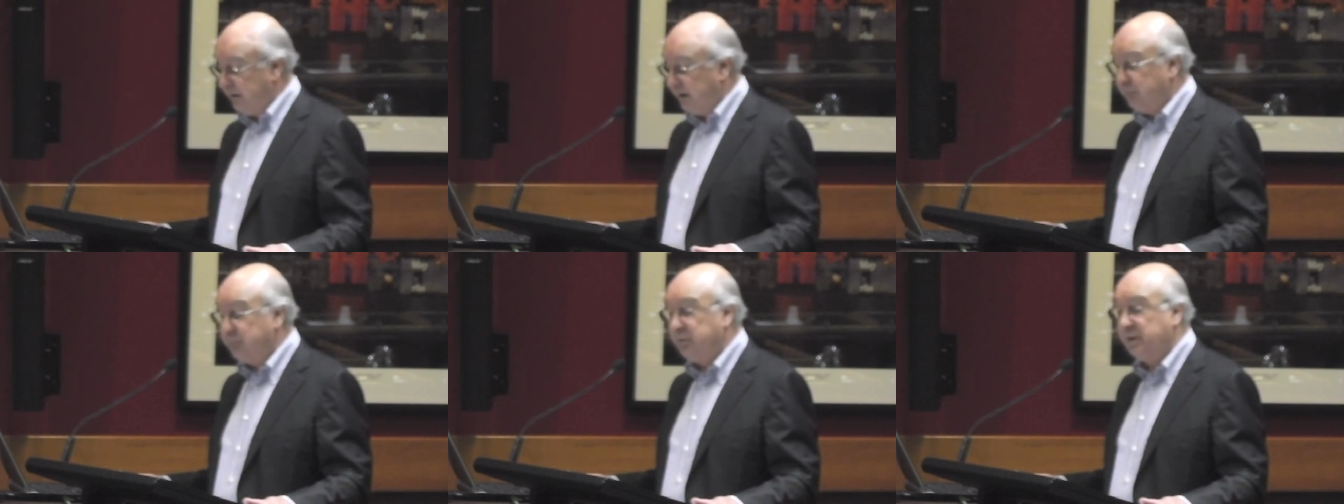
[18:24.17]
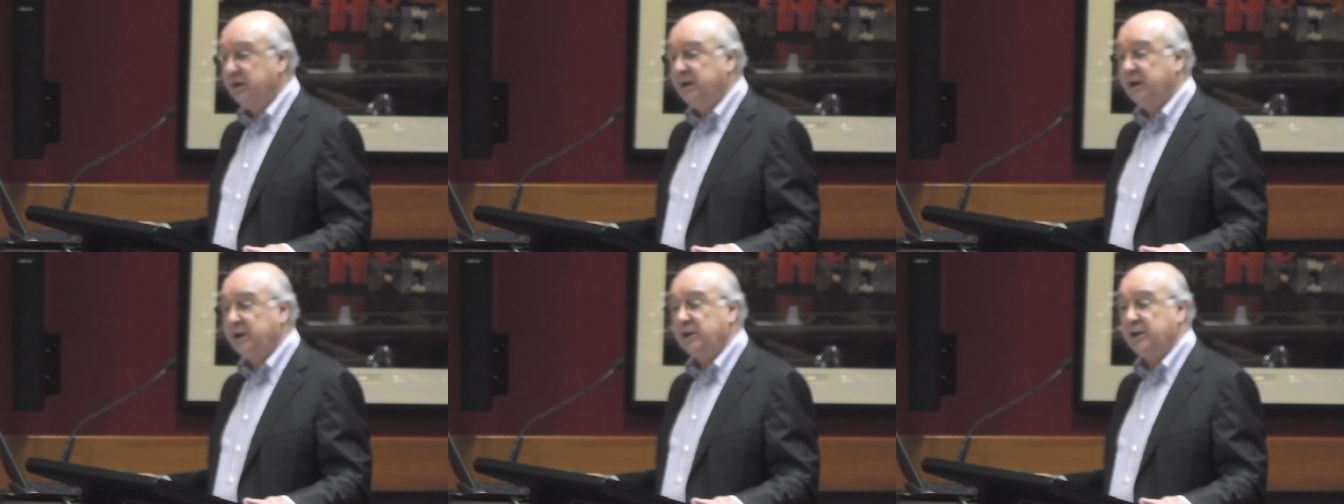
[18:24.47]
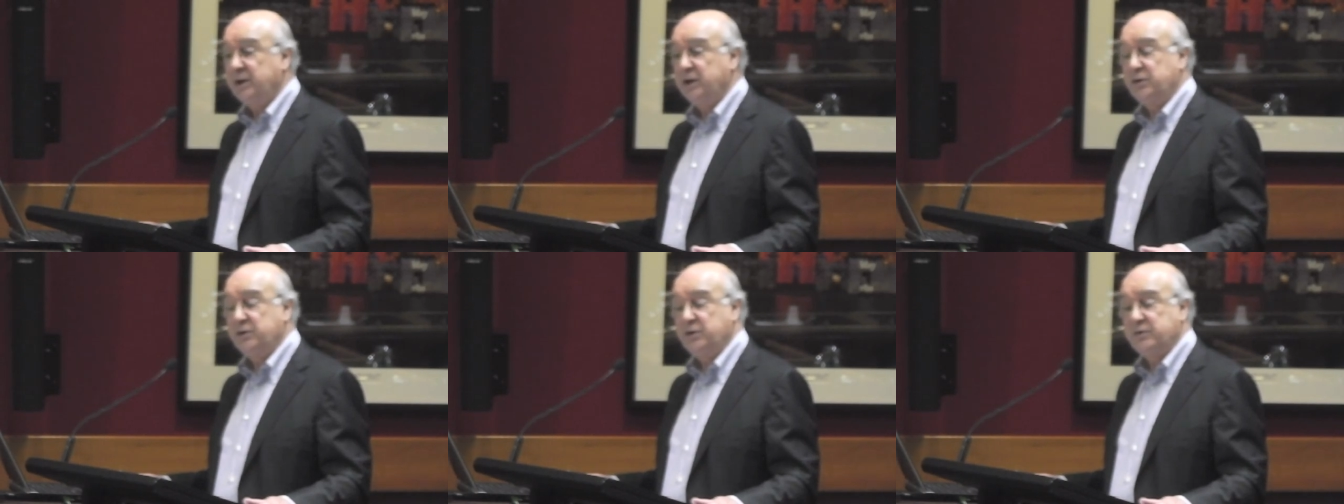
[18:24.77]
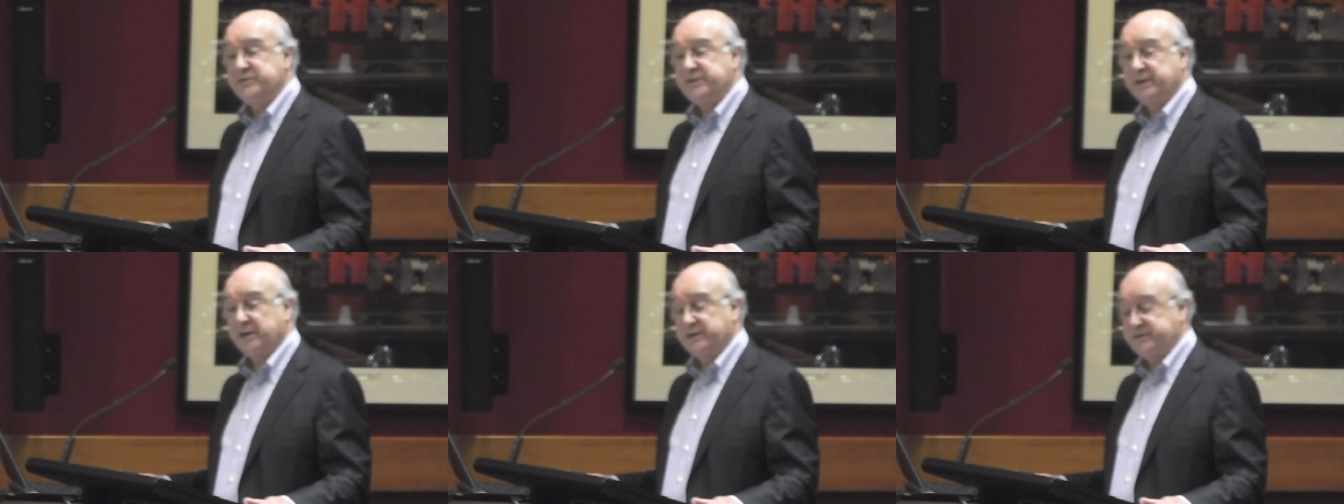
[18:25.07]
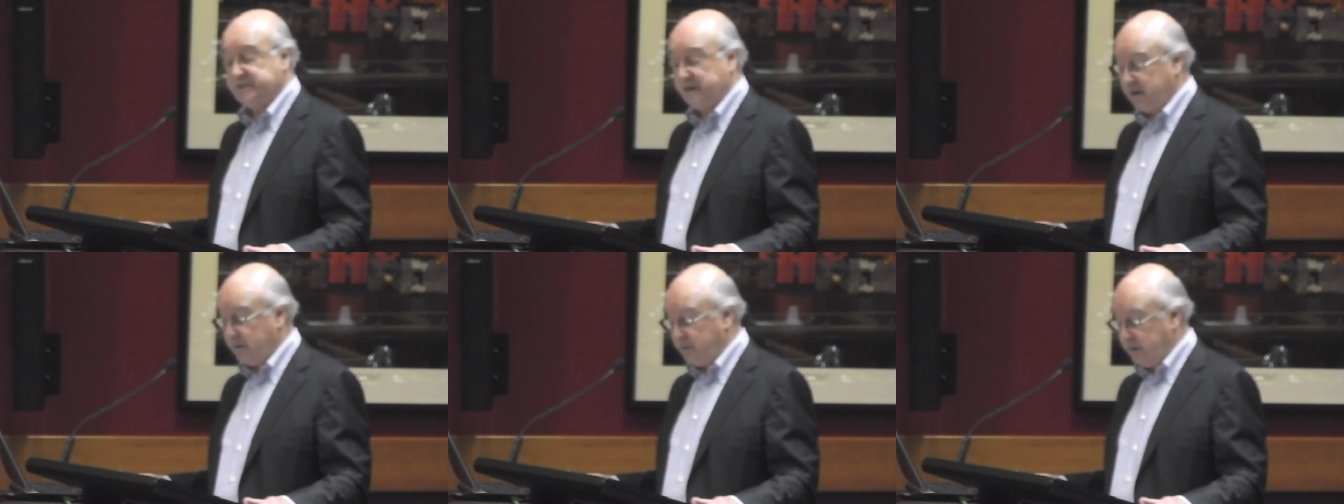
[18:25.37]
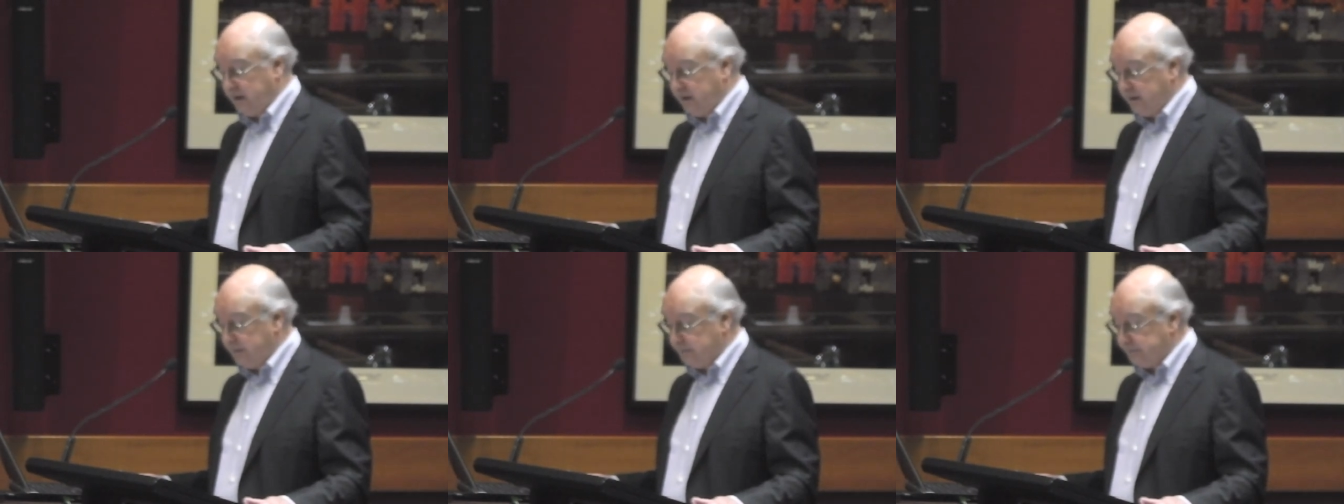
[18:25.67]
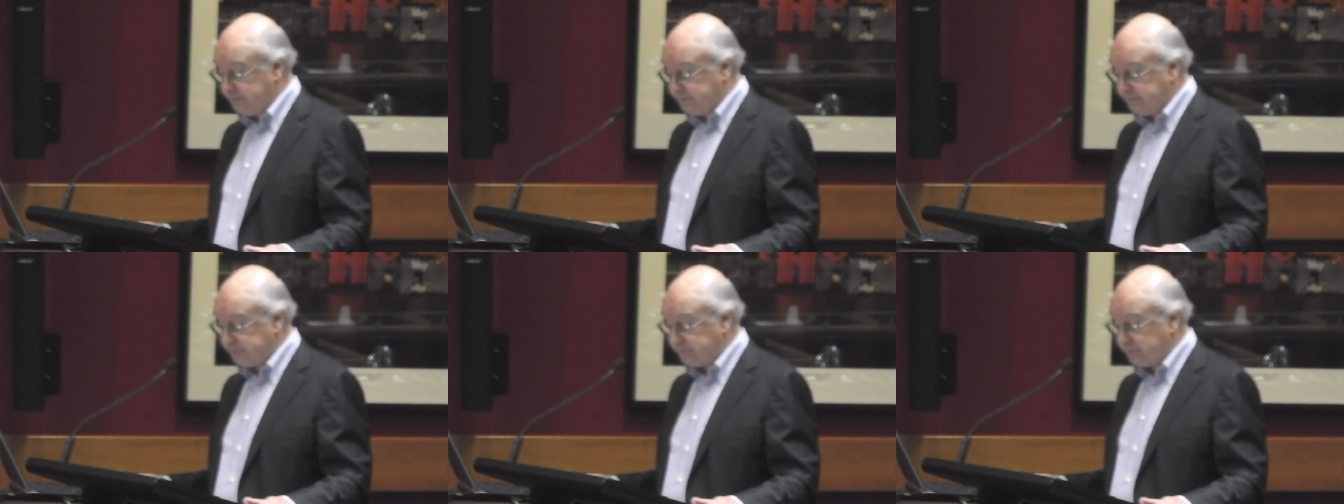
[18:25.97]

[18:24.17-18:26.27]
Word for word: but politically utilitarian.